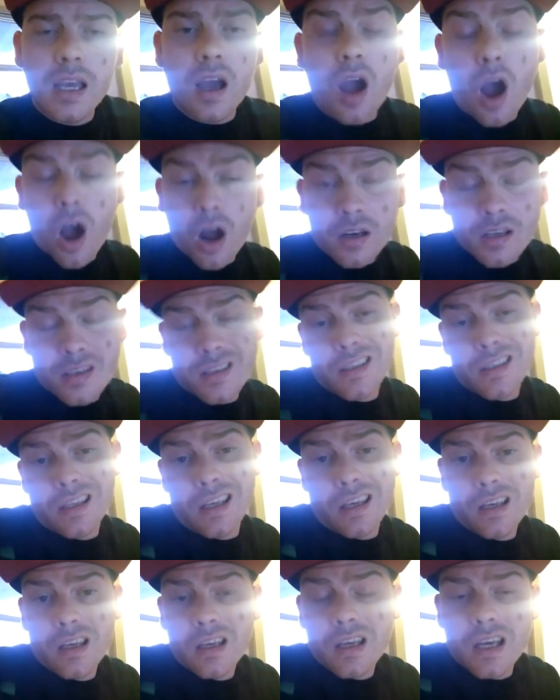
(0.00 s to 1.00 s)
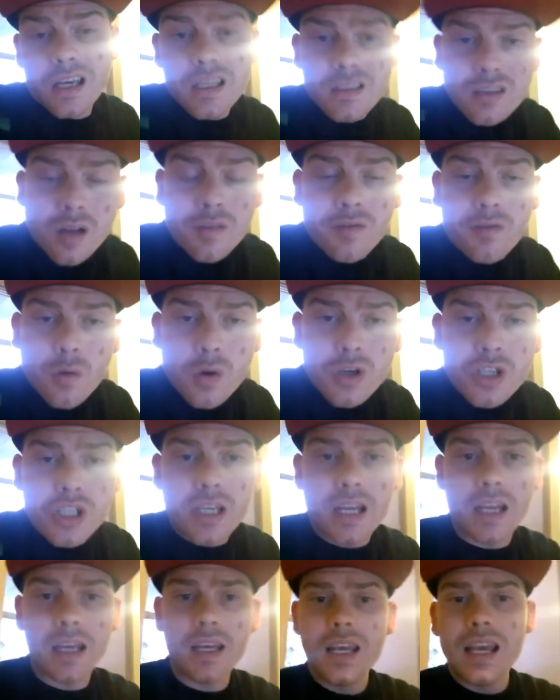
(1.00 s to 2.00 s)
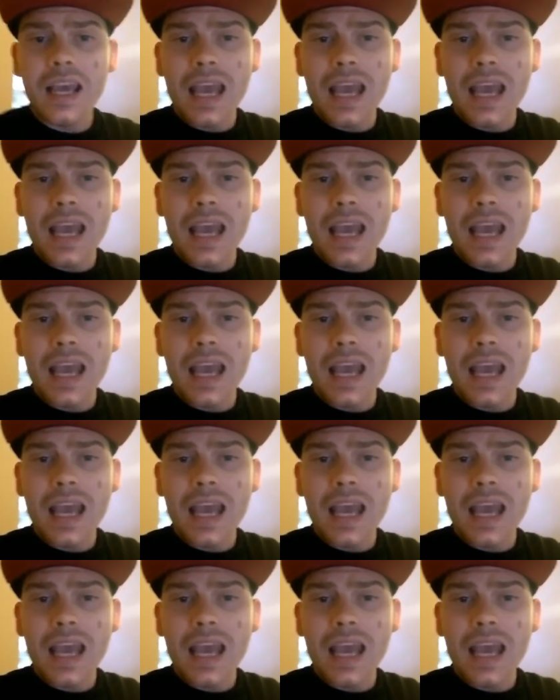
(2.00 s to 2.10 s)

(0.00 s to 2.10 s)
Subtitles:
Honestly, it's unfortunate.